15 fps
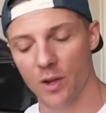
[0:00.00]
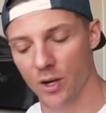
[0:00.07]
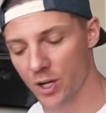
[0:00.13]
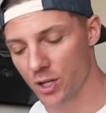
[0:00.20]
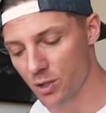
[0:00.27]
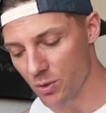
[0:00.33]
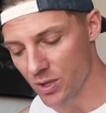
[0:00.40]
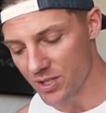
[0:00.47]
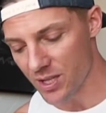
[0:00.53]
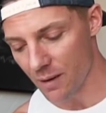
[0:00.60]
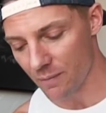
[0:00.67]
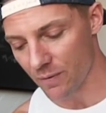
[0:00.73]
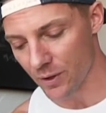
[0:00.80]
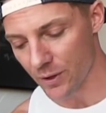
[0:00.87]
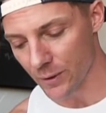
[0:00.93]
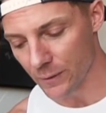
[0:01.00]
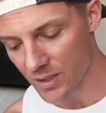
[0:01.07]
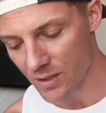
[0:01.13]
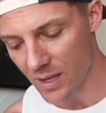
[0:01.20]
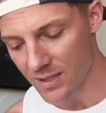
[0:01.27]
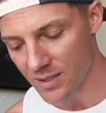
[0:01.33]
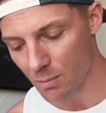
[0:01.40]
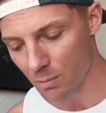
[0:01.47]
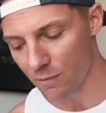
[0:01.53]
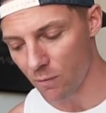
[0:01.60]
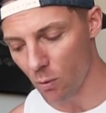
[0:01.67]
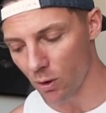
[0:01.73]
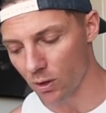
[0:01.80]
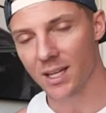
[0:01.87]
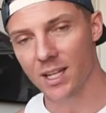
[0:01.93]
they're gonna do the same for you. So that's number
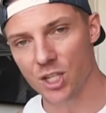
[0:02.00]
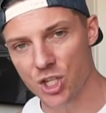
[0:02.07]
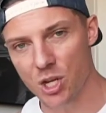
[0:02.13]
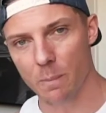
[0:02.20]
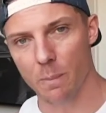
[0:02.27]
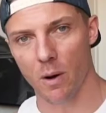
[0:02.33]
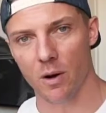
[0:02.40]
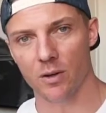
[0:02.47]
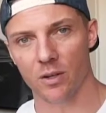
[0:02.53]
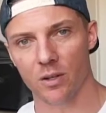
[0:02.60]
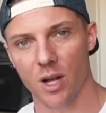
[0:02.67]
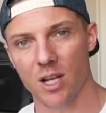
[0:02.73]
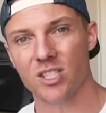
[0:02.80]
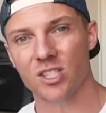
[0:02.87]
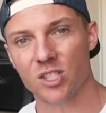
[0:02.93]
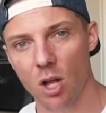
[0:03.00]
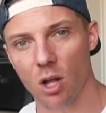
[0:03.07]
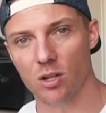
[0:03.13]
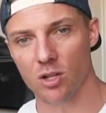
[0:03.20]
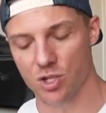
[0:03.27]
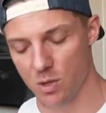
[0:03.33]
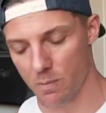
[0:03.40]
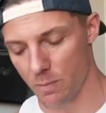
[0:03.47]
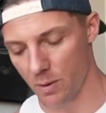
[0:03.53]
4. Get a gym partner, a solid gym